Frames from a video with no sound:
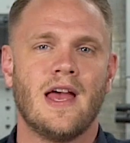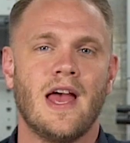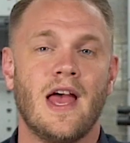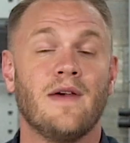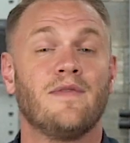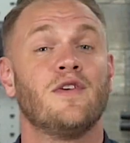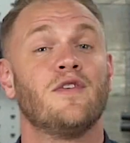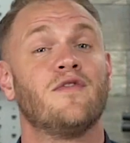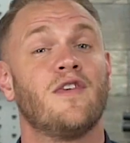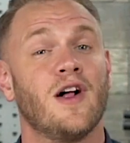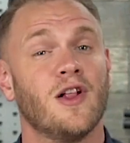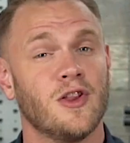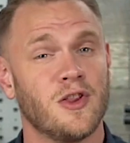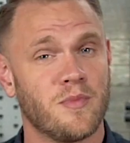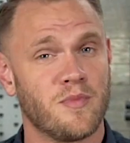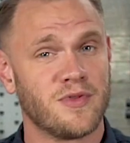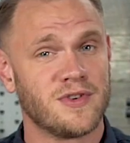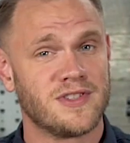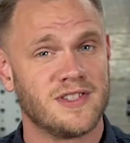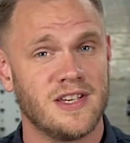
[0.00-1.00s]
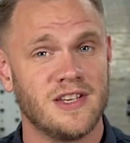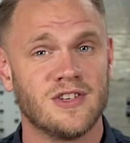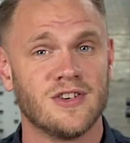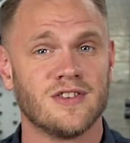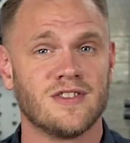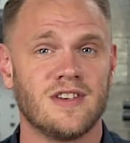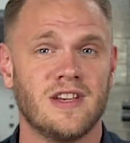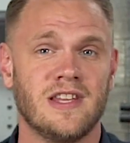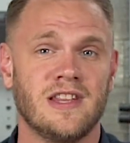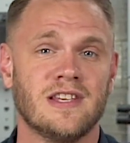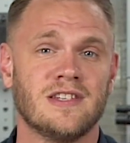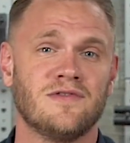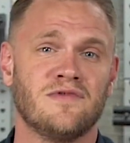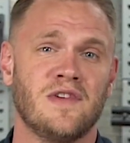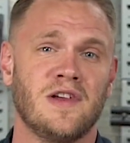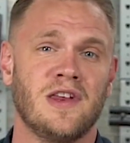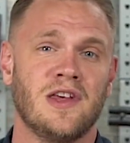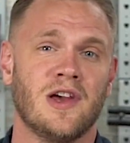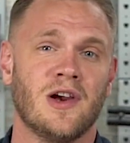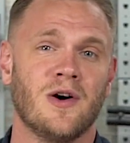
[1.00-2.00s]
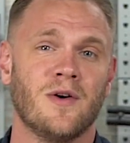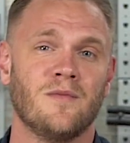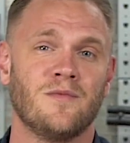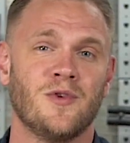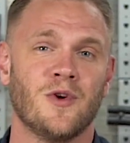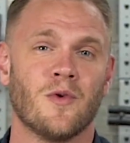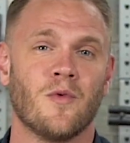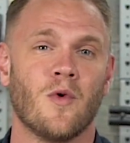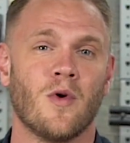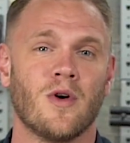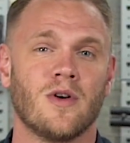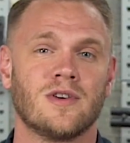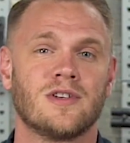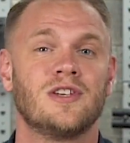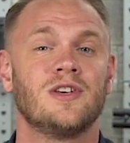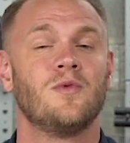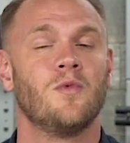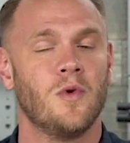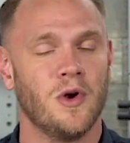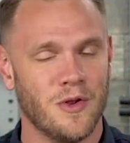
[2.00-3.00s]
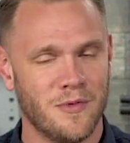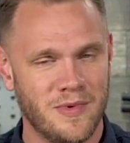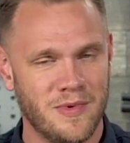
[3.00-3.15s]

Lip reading: If you follow the procedures in this video, your warranty will